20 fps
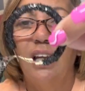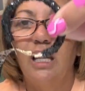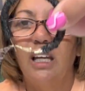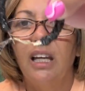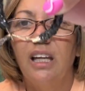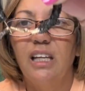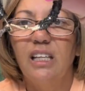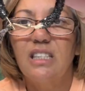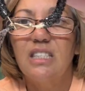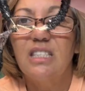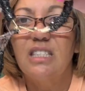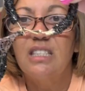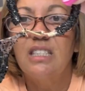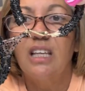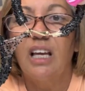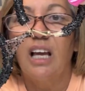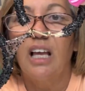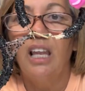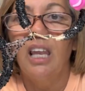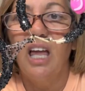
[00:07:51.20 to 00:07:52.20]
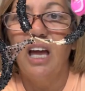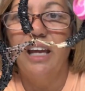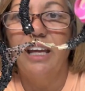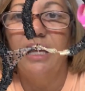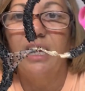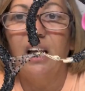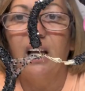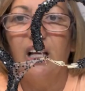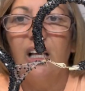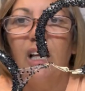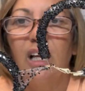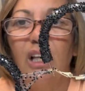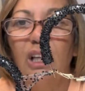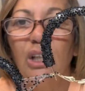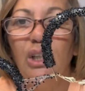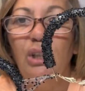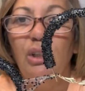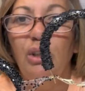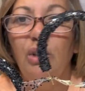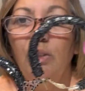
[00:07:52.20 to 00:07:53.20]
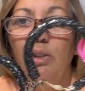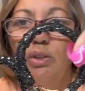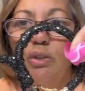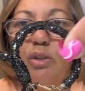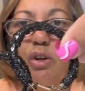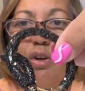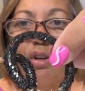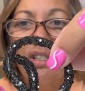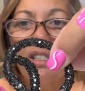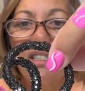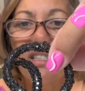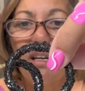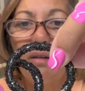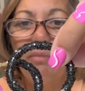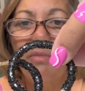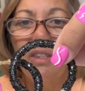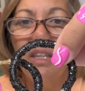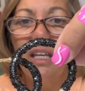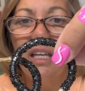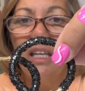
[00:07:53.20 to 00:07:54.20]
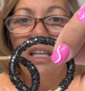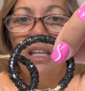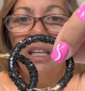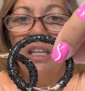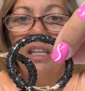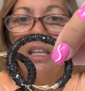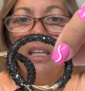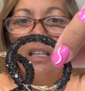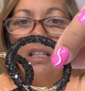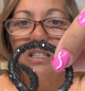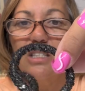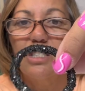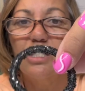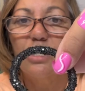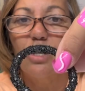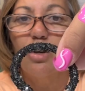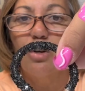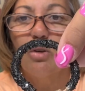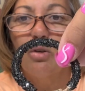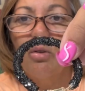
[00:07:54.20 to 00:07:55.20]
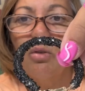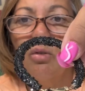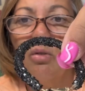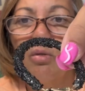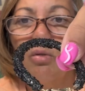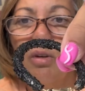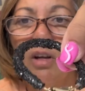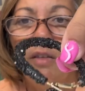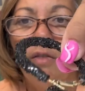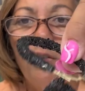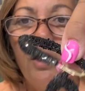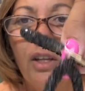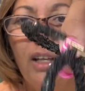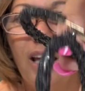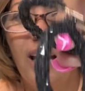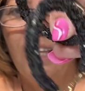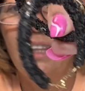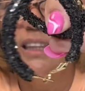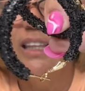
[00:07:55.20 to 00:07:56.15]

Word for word: It's like glued or something. So if you get